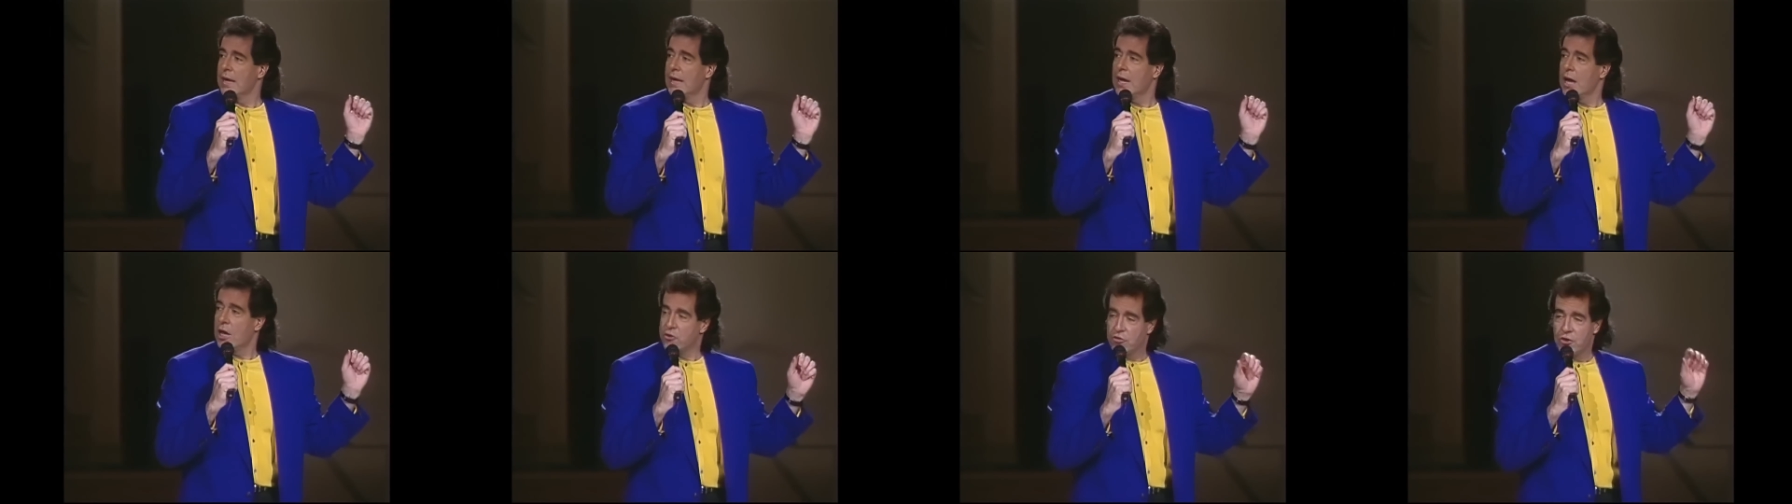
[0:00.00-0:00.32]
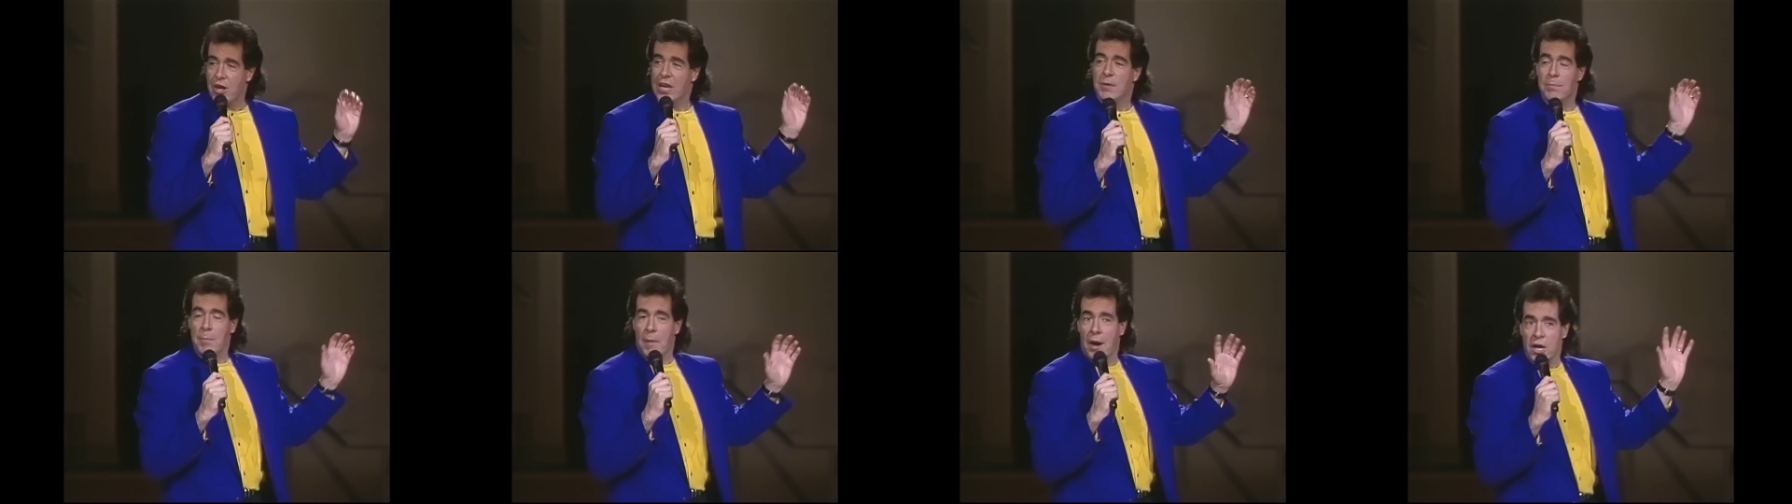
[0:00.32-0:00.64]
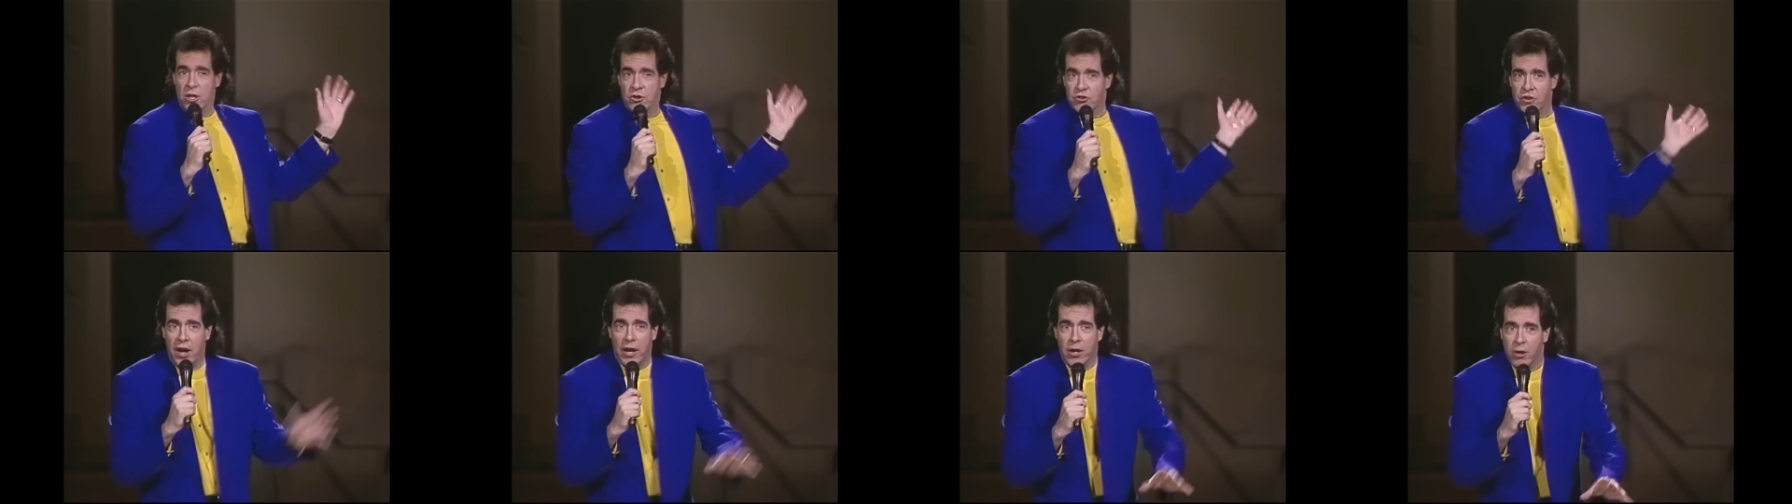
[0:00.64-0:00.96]
and take my
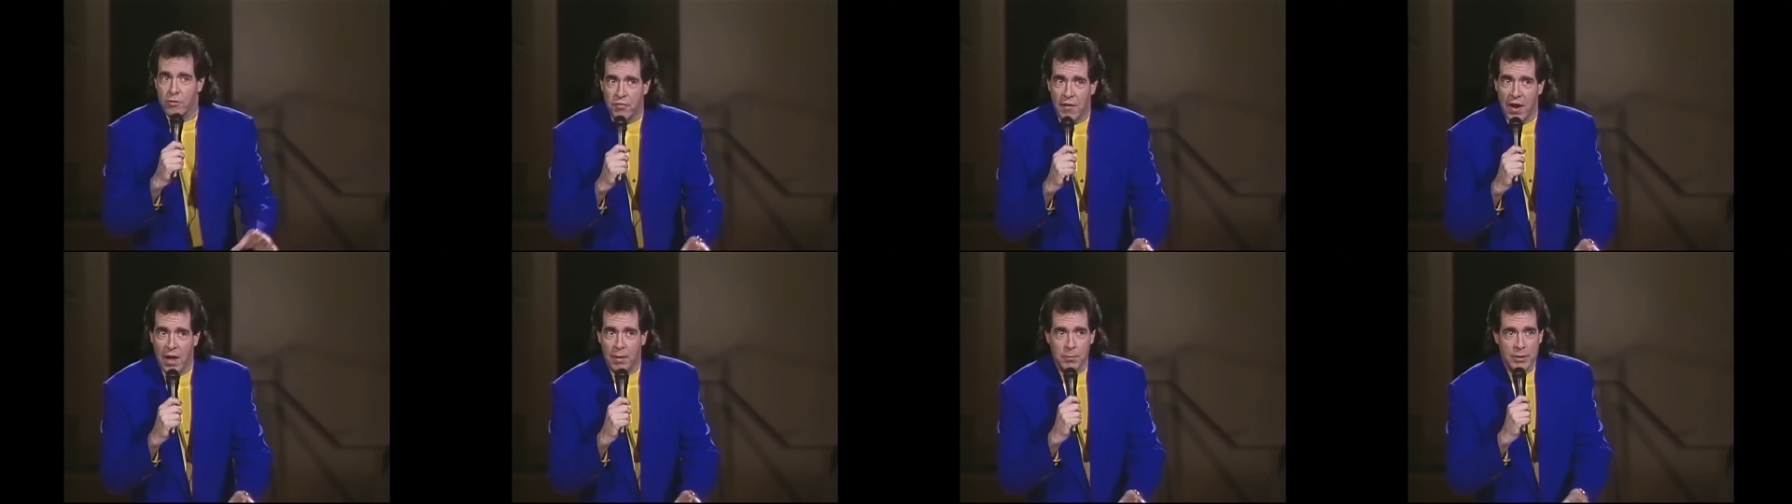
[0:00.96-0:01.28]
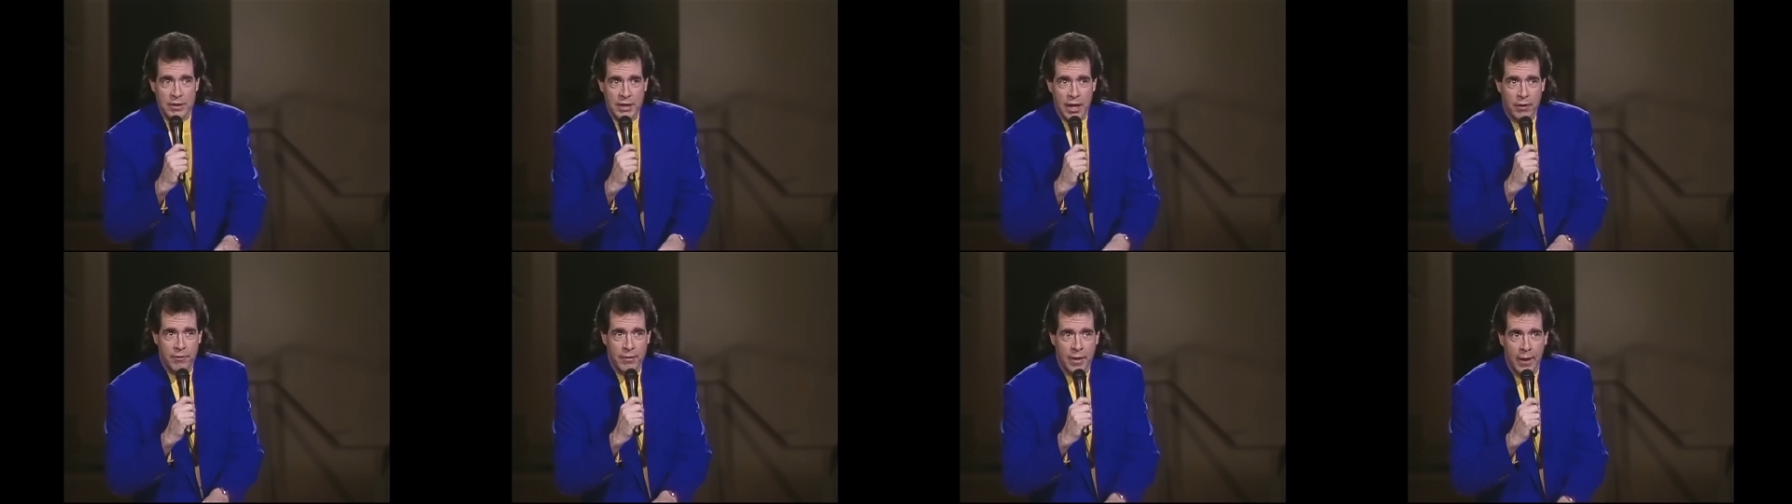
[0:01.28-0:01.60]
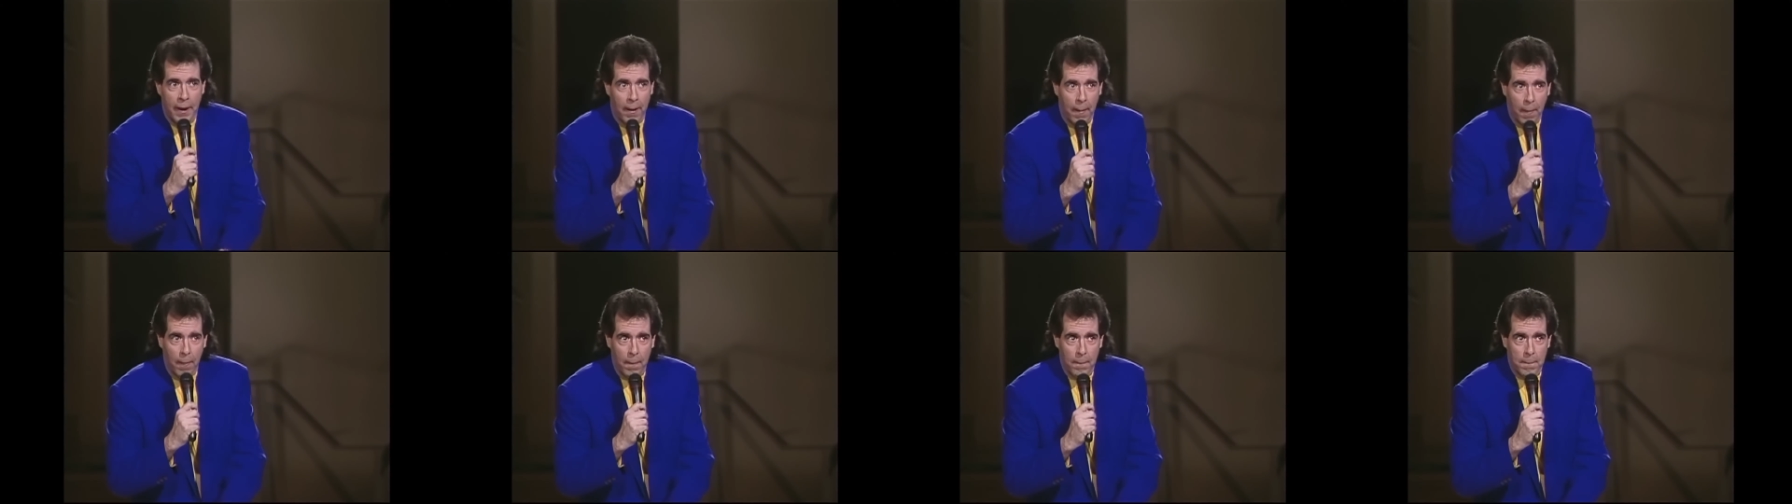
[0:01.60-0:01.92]
entire family down to
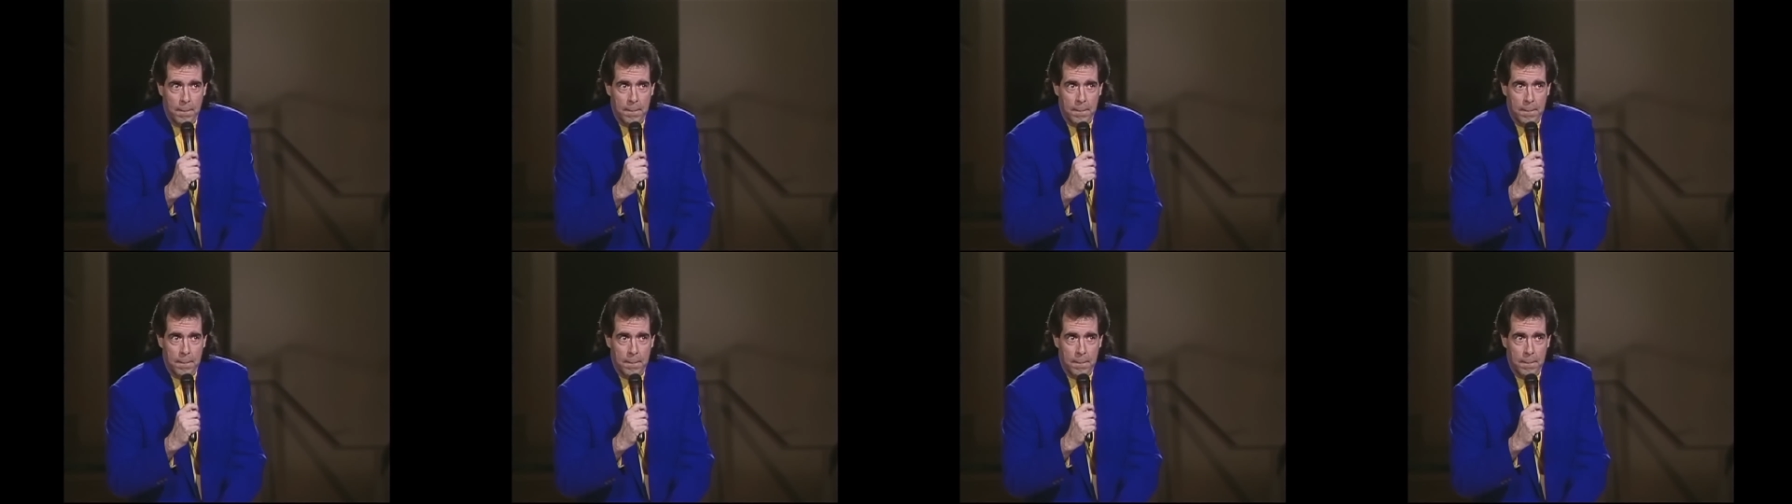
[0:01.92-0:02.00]
hell.